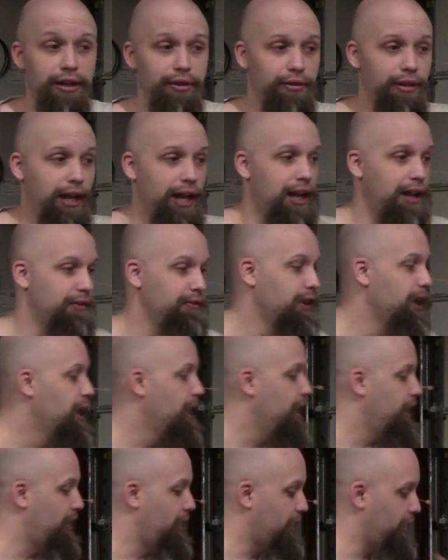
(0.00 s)
don't have.
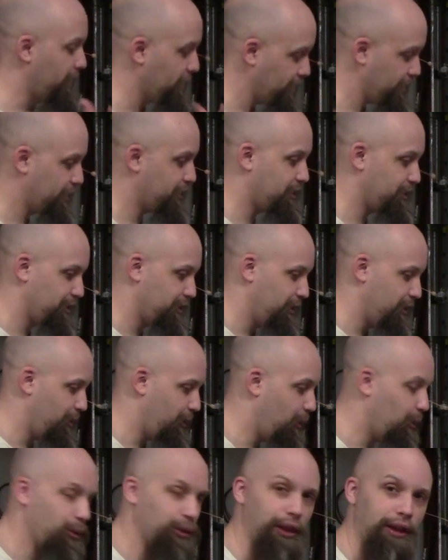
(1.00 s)
This
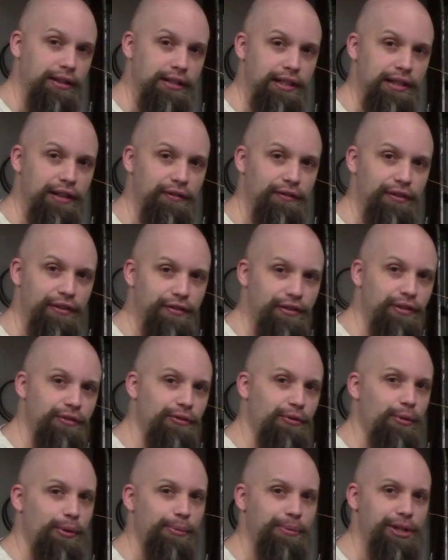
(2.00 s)
old
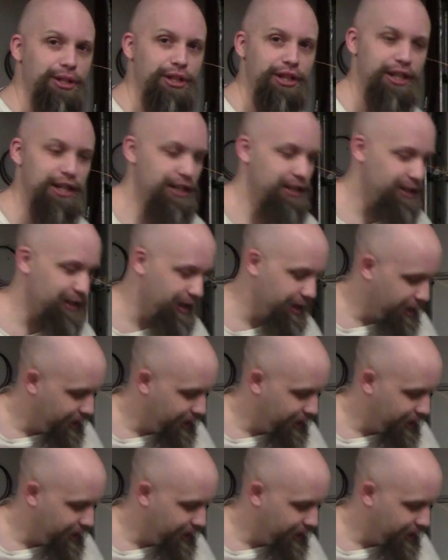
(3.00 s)
1954 machine,